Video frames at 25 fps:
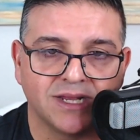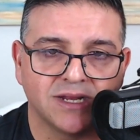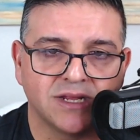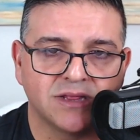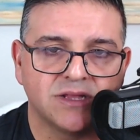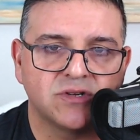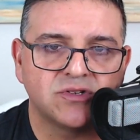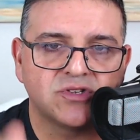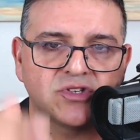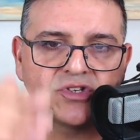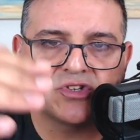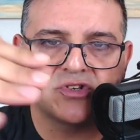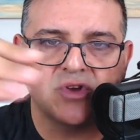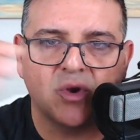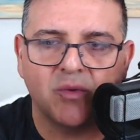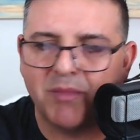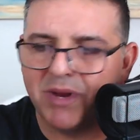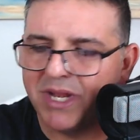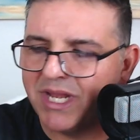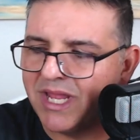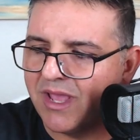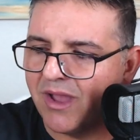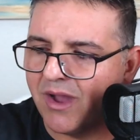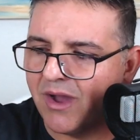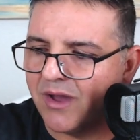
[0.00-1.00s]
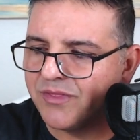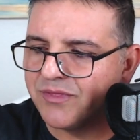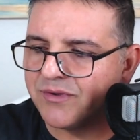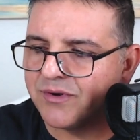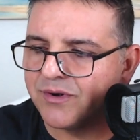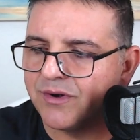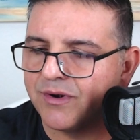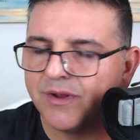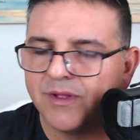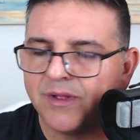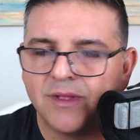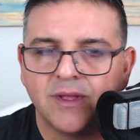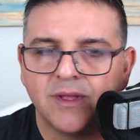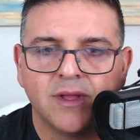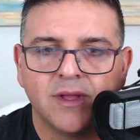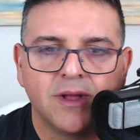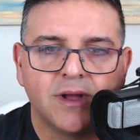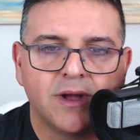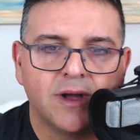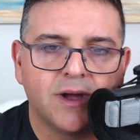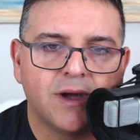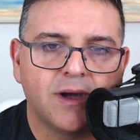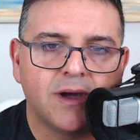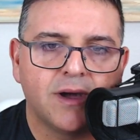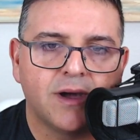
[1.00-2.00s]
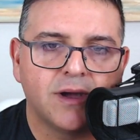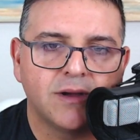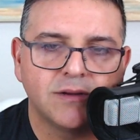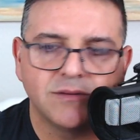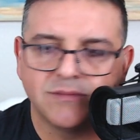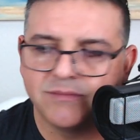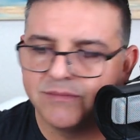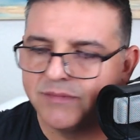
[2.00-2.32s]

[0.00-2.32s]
And there's so many other uh,